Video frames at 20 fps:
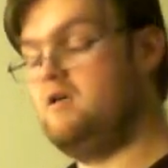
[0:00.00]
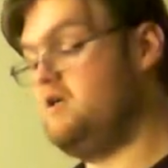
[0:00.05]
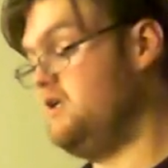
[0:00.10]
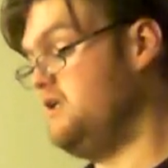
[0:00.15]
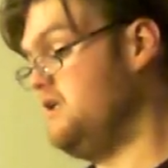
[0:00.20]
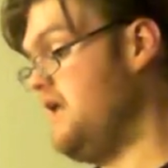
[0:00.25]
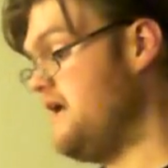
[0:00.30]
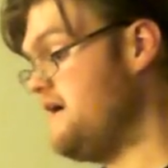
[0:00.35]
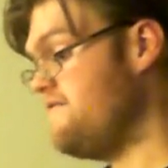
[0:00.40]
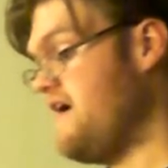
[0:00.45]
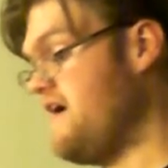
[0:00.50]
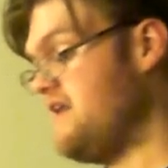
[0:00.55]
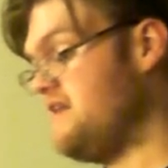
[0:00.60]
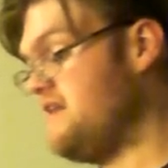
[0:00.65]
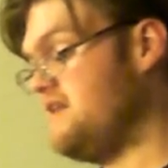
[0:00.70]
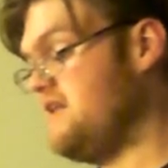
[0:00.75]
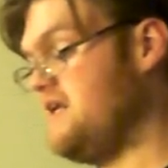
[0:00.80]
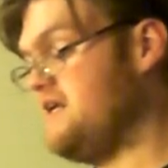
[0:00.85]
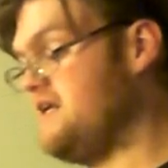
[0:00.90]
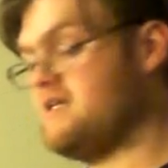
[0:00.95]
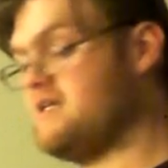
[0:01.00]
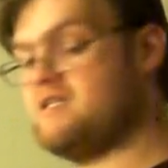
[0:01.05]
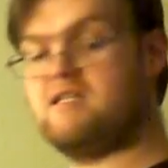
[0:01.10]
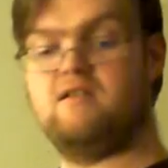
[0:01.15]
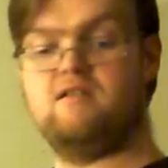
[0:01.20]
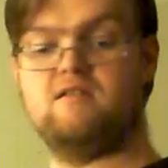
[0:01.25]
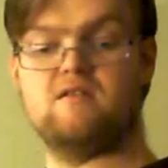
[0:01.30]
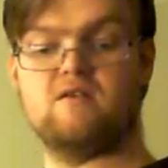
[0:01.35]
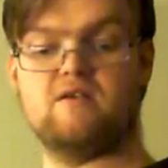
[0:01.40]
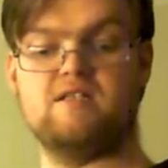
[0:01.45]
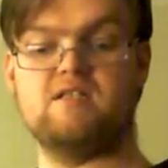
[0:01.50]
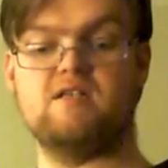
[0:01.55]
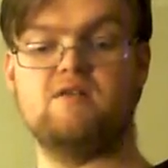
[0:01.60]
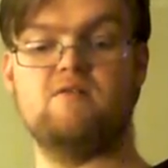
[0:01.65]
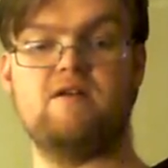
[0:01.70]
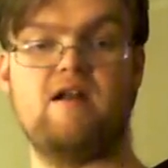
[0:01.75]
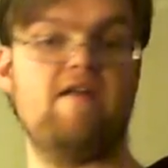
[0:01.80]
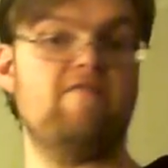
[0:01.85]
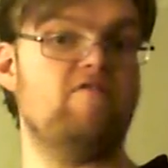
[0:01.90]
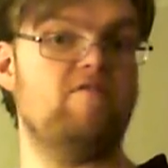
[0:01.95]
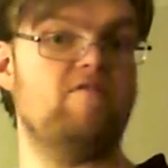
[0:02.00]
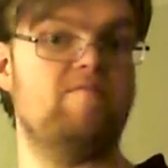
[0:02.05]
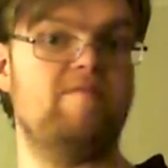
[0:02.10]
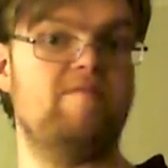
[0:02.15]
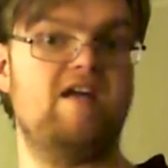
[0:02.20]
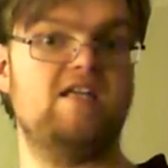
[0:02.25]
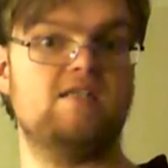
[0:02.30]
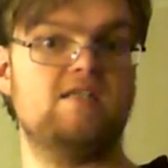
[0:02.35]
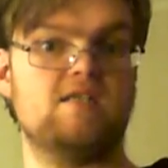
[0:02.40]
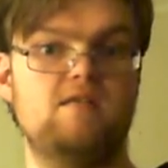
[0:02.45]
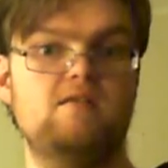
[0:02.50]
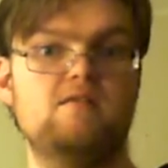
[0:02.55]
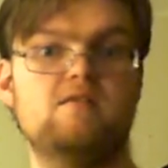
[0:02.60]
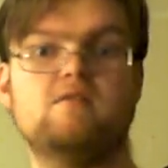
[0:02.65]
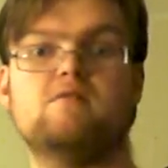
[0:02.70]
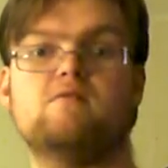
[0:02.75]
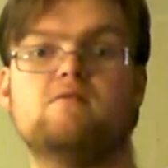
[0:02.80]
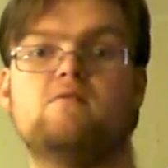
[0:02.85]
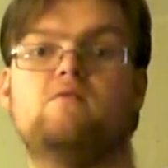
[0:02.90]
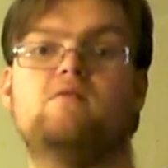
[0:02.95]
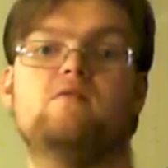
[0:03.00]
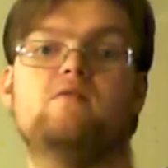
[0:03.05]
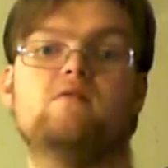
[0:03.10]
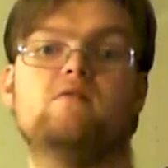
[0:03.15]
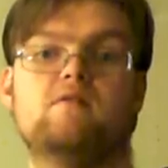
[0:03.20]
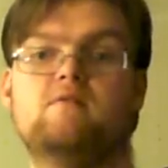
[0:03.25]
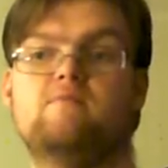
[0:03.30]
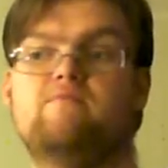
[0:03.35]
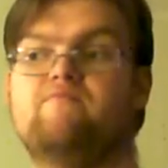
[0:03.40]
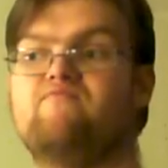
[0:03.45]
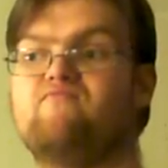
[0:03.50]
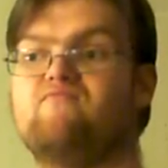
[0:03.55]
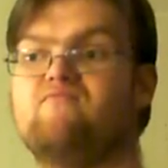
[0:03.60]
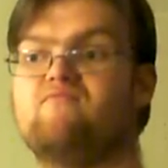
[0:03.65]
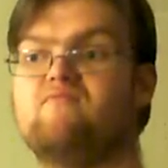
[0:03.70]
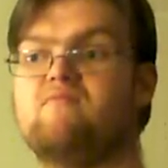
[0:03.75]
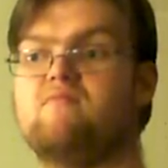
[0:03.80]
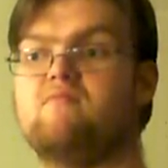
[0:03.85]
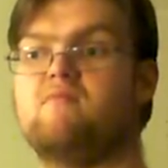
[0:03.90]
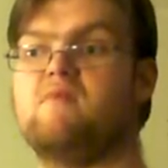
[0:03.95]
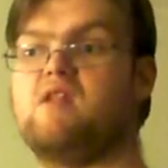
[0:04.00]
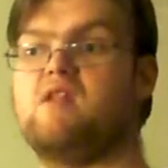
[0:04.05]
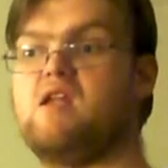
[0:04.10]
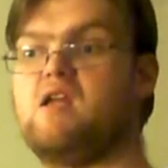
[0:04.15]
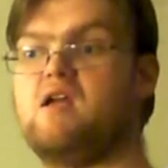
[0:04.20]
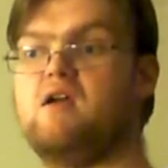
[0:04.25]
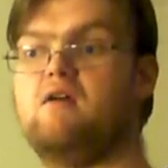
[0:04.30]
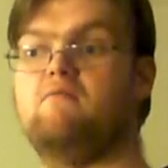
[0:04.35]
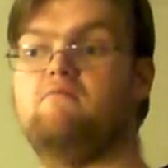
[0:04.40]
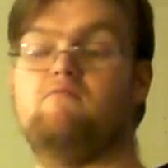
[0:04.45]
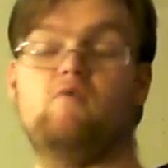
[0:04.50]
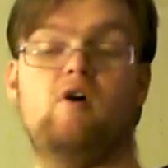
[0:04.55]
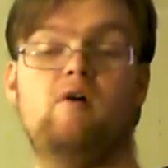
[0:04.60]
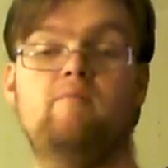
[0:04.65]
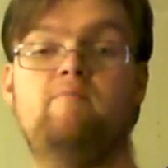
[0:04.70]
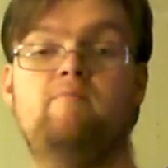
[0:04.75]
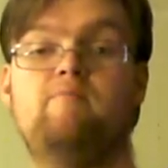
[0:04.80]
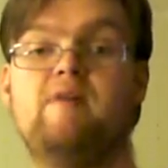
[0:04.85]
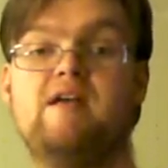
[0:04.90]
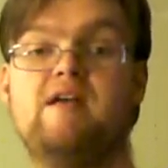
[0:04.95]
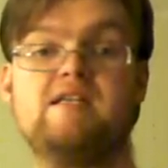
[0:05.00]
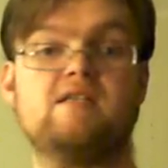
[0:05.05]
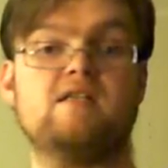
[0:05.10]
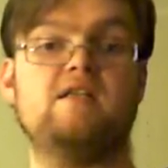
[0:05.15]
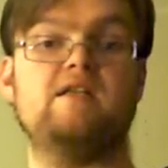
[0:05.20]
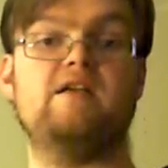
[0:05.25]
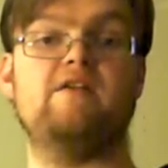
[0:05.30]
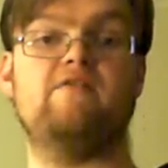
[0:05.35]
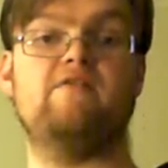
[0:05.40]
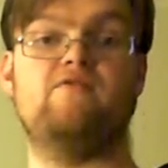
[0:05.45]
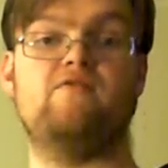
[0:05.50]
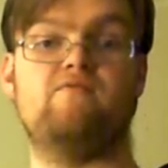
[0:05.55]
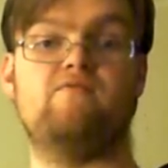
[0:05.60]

lot of athletic skills are considered everyman skills, or, well, basically if